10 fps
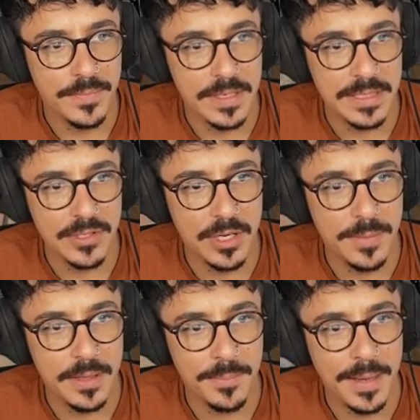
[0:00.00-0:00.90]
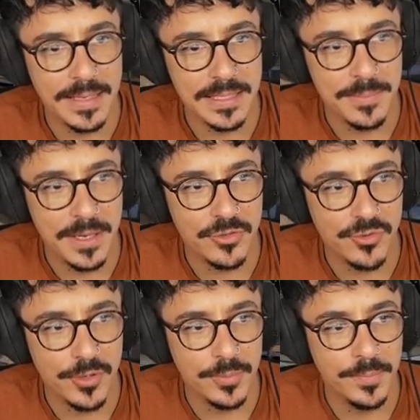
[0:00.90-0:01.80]
This is going to be the master
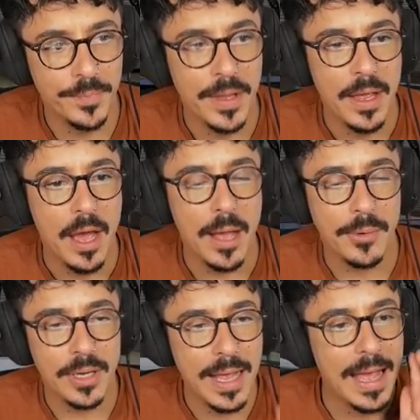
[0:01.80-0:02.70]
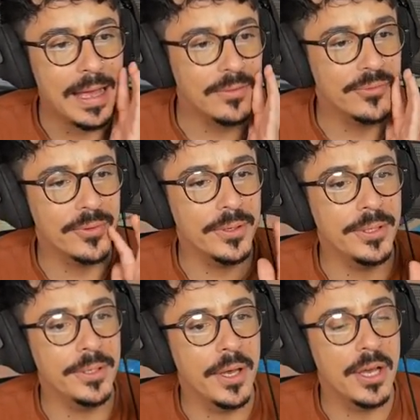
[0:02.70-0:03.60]
bedroom. I'm going to have
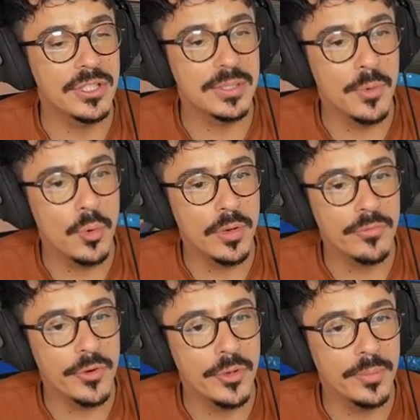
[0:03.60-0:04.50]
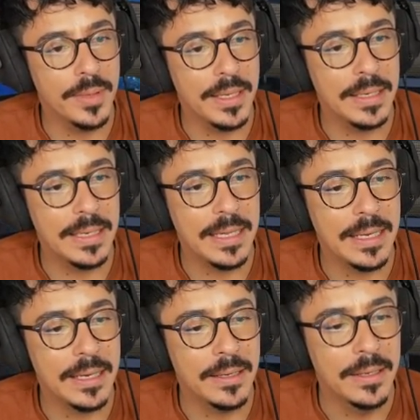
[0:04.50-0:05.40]
a smaller room in
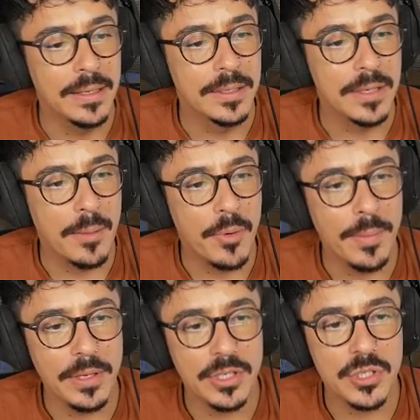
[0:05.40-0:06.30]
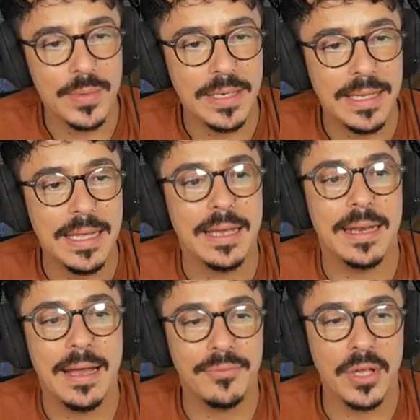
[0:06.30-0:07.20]
here. I'm probably going to do it in here
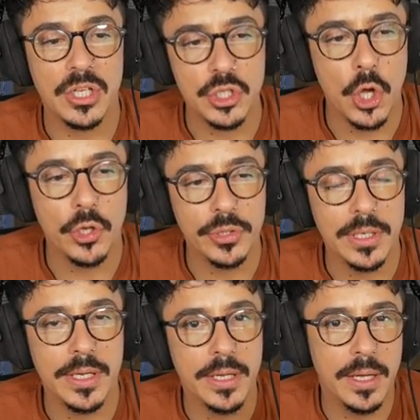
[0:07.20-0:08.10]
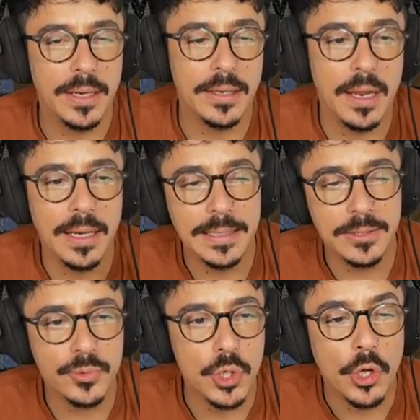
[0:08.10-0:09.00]
and have like a toddler and a
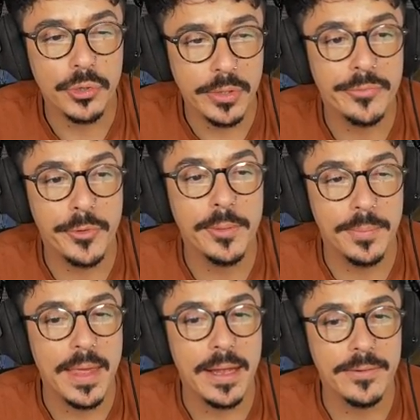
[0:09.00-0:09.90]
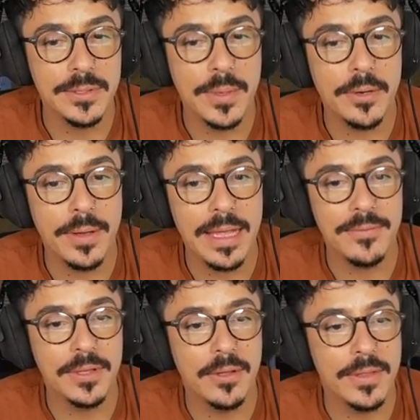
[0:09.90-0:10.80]
little toddler room there as well,
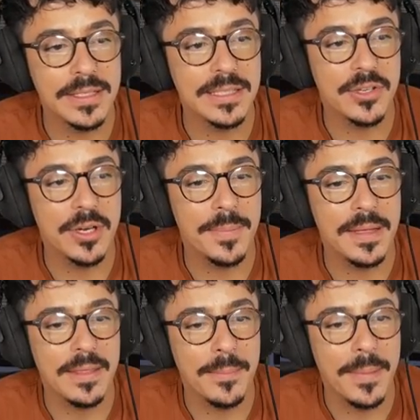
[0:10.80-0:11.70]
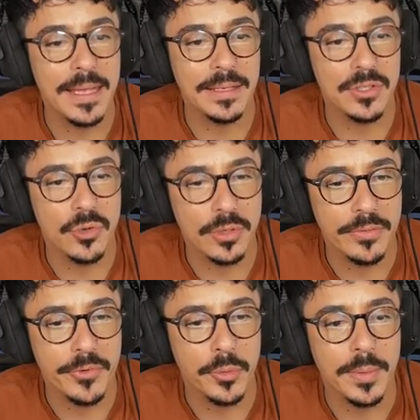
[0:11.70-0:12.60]
even though this is going to be their main
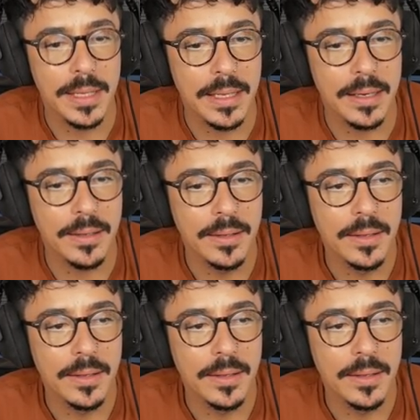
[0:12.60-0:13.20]
toddler room here.